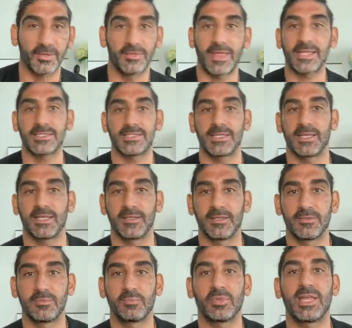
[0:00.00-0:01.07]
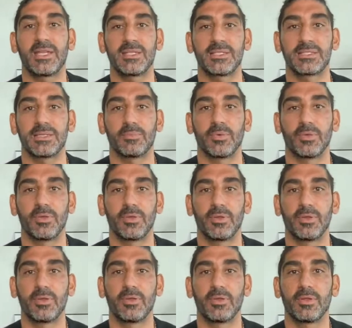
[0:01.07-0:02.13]
That's it, plain and simple.
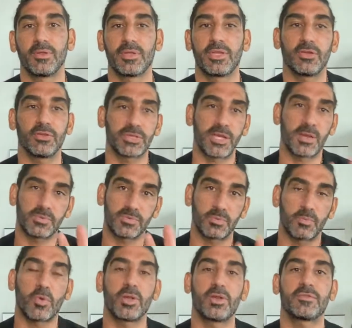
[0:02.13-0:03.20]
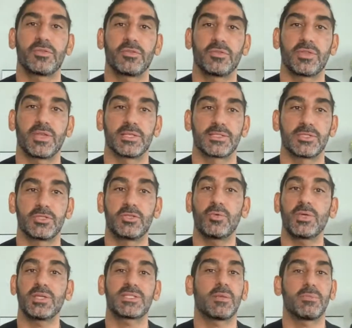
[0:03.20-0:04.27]
Guilt comes from one of two things:
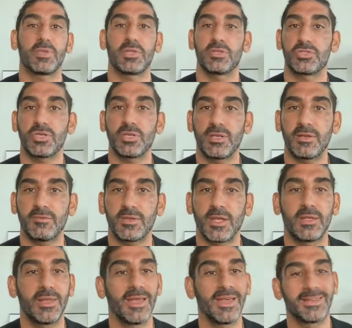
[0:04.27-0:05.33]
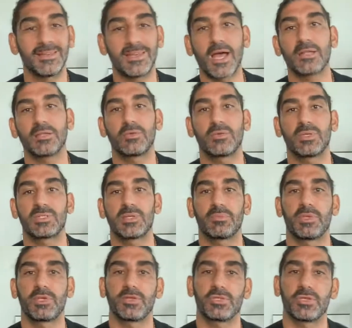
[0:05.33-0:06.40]
doing something you shouldn't have done, not doing
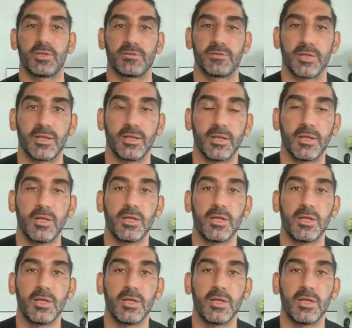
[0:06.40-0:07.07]
something you should have done.